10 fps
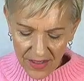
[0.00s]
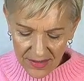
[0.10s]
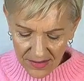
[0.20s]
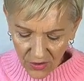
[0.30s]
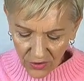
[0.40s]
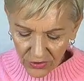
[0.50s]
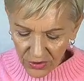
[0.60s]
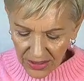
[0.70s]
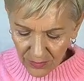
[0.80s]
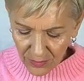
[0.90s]
has its own
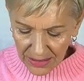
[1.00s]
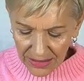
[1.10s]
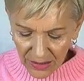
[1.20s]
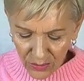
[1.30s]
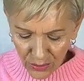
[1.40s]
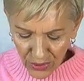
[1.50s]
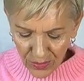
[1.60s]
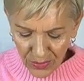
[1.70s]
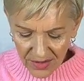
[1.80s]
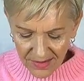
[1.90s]
unique meaning and
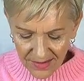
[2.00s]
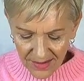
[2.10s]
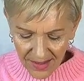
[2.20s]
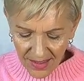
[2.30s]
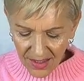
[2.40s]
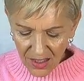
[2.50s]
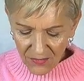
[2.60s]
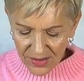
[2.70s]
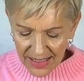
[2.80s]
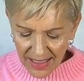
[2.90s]
purpose.
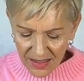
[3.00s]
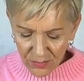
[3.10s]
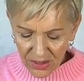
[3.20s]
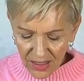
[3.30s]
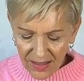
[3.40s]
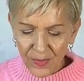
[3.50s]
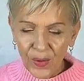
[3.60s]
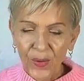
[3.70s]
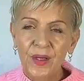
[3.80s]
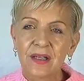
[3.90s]
Every day can be
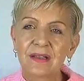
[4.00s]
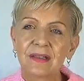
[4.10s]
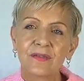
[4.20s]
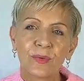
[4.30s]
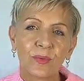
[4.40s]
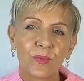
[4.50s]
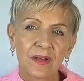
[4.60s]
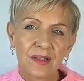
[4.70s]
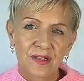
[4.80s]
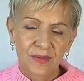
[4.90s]
harmonious if we
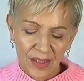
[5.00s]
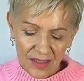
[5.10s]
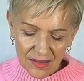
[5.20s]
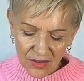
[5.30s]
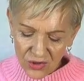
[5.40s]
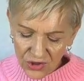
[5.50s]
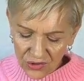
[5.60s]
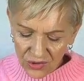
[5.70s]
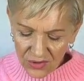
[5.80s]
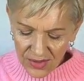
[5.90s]
want it to be. So
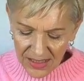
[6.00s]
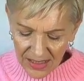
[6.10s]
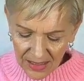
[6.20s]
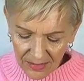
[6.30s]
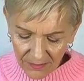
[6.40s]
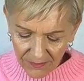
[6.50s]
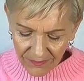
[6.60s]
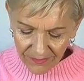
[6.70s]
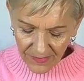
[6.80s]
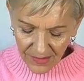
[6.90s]
choosing
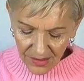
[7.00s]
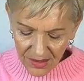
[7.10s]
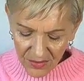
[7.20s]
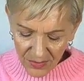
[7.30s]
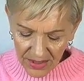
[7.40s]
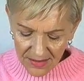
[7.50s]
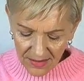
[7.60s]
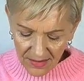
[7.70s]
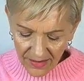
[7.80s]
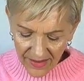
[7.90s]
inner peace
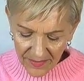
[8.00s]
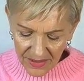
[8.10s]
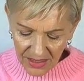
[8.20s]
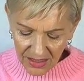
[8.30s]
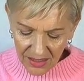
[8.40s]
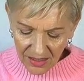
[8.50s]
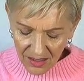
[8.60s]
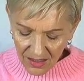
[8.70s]
and harmony.